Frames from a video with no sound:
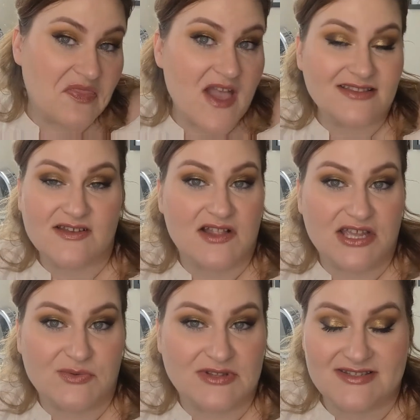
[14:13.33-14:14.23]
That's all I
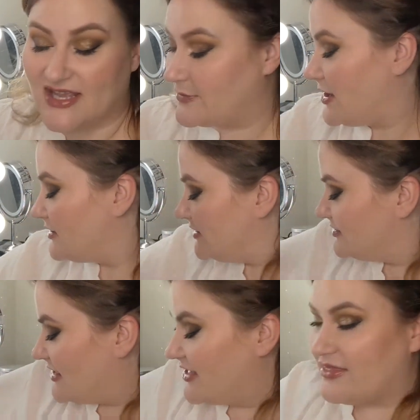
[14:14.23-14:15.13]
can really say about it.
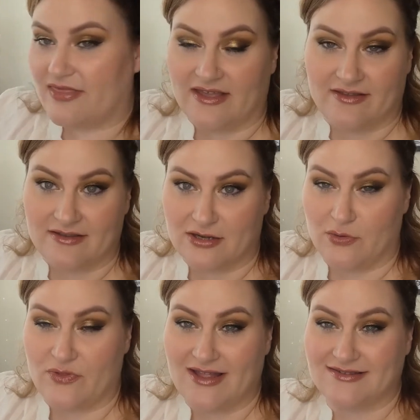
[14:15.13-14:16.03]
I think, you know,
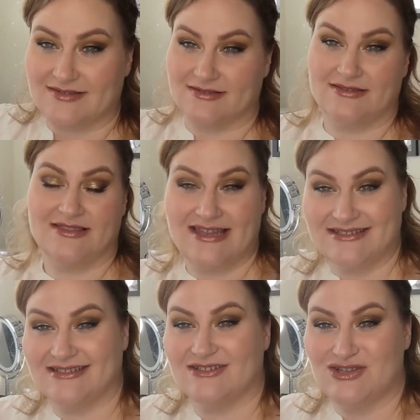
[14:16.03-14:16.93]
that's
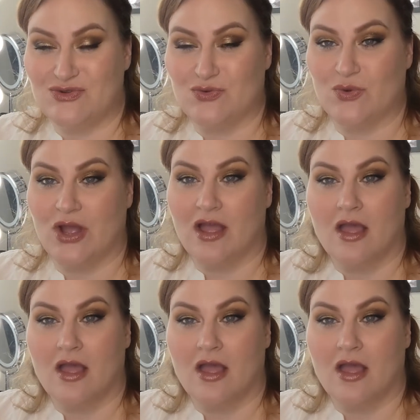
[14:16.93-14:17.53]
lending to